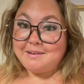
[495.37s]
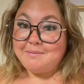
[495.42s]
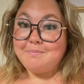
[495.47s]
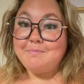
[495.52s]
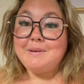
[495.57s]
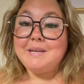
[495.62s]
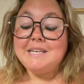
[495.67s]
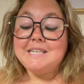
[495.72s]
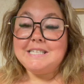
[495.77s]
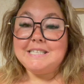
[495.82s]

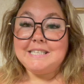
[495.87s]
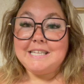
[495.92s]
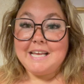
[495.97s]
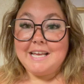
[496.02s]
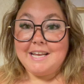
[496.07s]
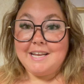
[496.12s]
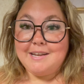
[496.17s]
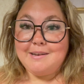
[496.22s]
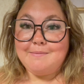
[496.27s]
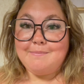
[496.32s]
be
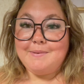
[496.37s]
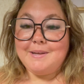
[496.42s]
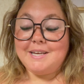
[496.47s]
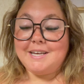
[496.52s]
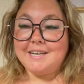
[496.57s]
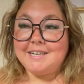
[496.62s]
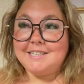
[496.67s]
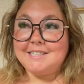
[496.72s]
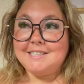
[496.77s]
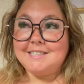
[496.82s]
seen
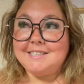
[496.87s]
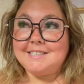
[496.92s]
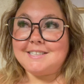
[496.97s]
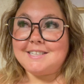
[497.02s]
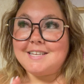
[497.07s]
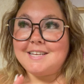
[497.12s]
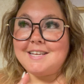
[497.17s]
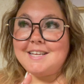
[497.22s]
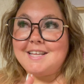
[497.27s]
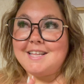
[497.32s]
because
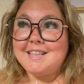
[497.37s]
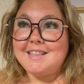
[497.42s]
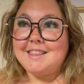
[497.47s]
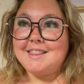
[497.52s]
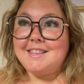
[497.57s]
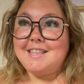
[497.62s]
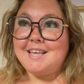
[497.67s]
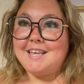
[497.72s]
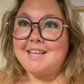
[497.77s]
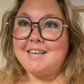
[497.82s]

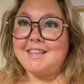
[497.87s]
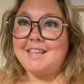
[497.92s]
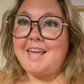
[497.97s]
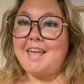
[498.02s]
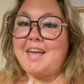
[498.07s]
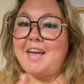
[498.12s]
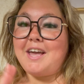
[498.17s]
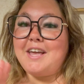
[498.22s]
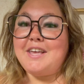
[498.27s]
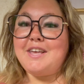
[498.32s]
then
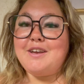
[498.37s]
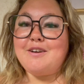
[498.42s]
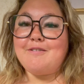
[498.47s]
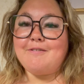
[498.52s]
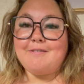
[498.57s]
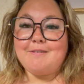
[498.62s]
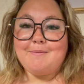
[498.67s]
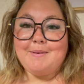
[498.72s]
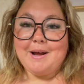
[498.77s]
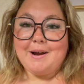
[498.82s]
like a year
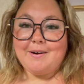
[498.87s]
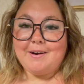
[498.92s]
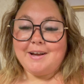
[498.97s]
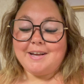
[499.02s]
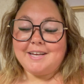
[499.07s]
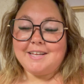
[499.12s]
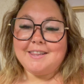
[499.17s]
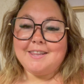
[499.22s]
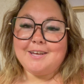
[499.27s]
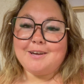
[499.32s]
from now I
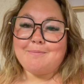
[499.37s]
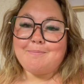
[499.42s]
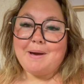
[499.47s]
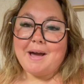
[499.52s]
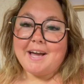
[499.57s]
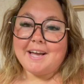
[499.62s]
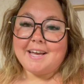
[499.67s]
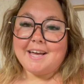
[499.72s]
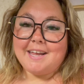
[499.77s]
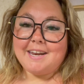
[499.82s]
can look
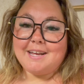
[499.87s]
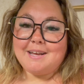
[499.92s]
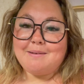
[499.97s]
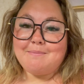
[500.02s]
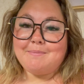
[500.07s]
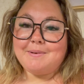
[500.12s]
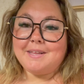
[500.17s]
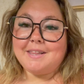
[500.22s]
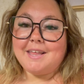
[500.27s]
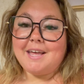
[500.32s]
back at it and
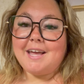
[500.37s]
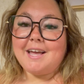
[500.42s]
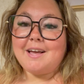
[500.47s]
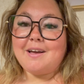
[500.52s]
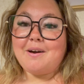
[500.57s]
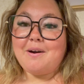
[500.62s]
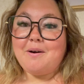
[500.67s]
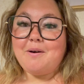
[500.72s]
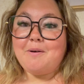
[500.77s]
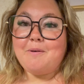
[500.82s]
be like,
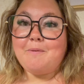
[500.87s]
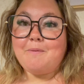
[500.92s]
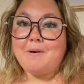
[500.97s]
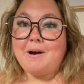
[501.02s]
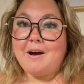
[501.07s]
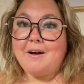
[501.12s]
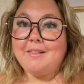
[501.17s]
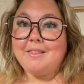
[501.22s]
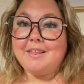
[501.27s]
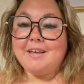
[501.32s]
oh
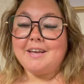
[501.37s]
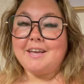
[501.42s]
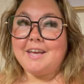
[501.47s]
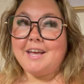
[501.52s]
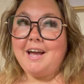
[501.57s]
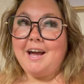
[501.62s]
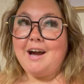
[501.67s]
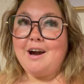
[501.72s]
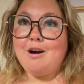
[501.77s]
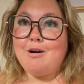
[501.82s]
wow, look
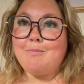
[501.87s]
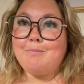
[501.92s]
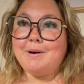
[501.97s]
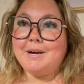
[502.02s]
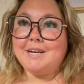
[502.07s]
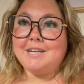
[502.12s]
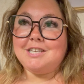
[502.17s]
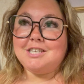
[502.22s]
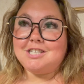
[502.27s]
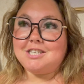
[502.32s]
at how
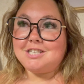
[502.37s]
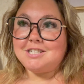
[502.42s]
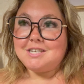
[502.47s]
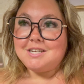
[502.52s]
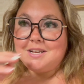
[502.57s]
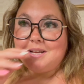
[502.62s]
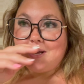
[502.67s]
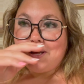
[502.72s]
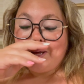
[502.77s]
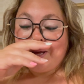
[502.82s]
much
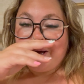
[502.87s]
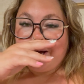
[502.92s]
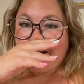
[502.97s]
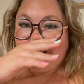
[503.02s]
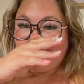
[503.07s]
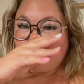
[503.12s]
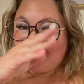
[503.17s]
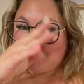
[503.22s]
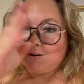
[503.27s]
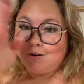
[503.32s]

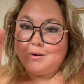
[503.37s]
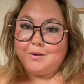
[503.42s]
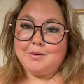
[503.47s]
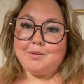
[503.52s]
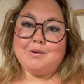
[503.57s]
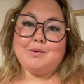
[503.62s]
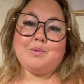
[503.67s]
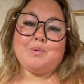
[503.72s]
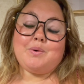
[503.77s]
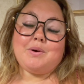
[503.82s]
I've
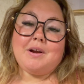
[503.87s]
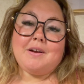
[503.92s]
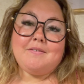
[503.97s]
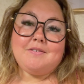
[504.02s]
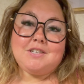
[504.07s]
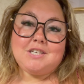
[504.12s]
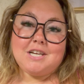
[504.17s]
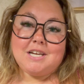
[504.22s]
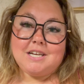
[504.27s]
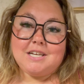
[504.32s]
grown or I've
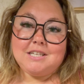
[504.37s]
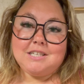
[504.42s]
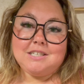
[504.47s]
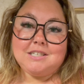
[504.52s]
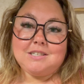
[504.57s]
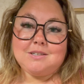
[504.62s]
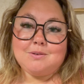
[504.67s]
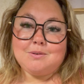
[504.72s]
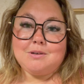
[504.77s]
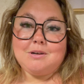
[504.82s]

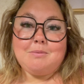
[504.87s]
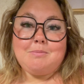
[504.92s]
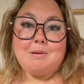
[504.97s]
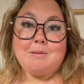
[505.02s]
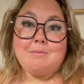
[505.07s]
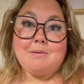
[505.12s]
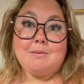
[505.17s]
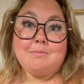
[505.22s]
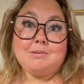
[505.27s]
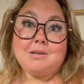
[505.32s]
changed or
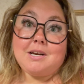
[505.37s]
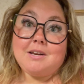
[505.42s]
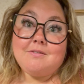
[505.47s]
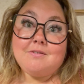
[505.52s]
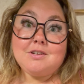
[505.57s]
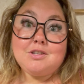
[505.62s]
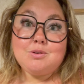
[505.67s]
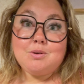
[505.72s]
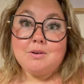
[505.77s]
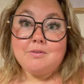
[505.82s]
maybe I'm not
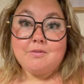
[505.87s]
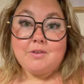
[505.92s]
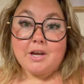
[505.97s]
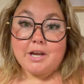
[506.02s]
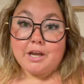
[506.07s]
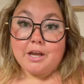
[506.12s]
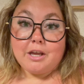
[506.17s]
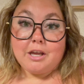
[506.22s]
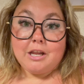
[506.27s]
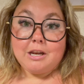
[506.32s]
even doing
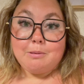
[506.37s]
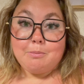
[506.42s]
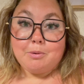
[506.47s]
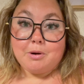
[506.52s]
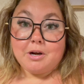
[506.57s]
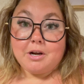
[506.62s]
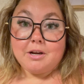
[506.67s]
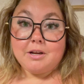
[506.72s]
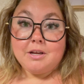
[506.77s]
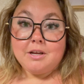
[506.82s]
vlogging
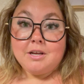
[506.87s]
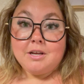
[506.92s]
anymore.